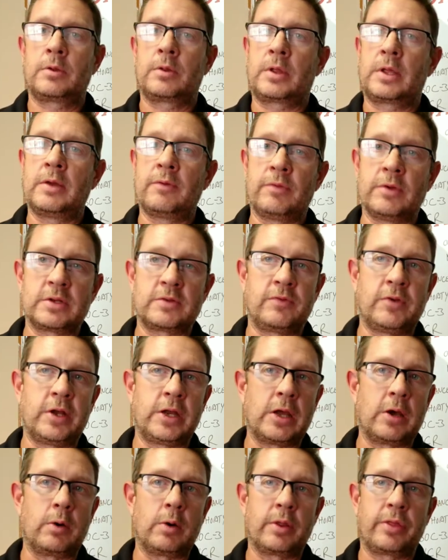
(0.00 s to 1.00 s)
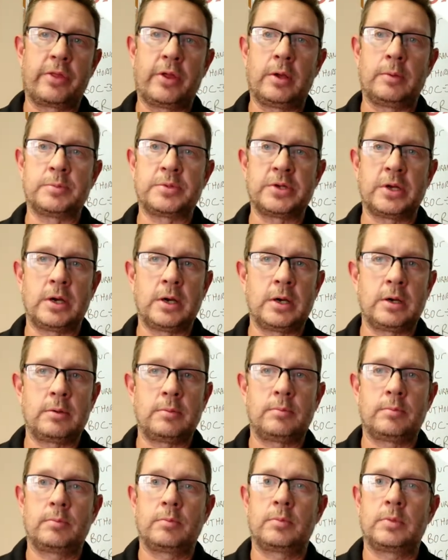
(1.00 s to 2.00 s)
Give this video a thumbs
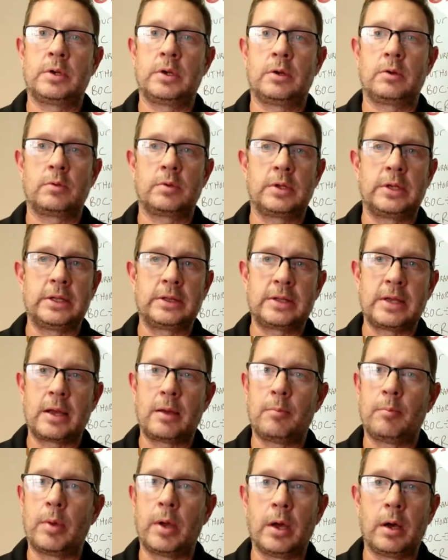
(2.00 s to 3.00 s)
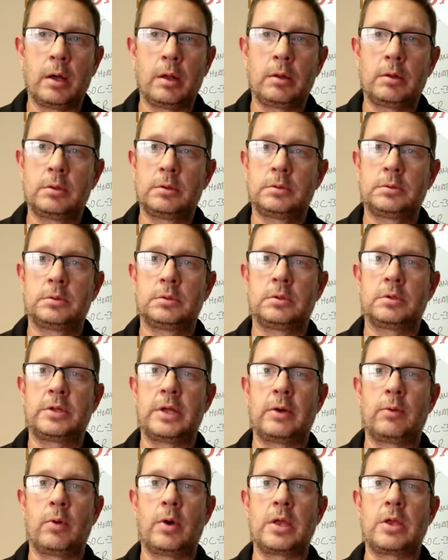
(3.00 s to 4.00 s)
up. Hit that bell.
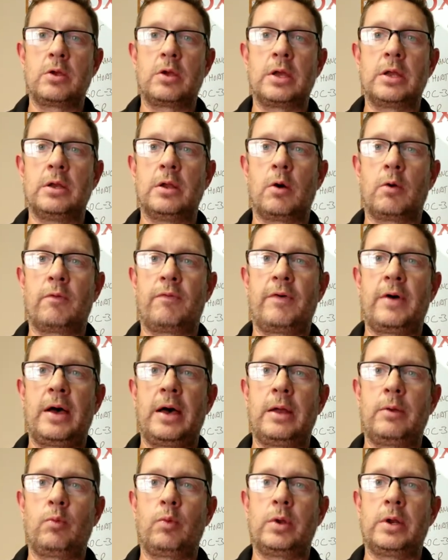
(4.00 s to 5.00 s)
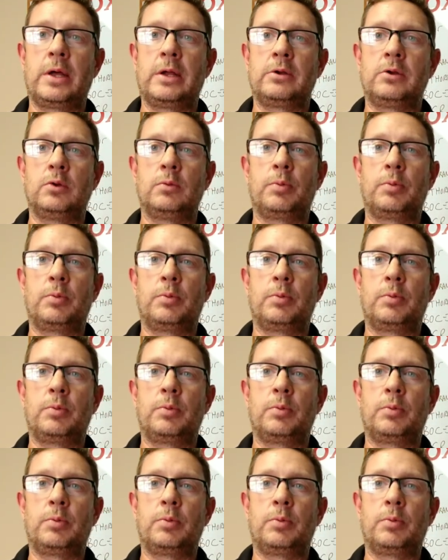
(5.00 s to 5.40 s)
That way you get notified when I do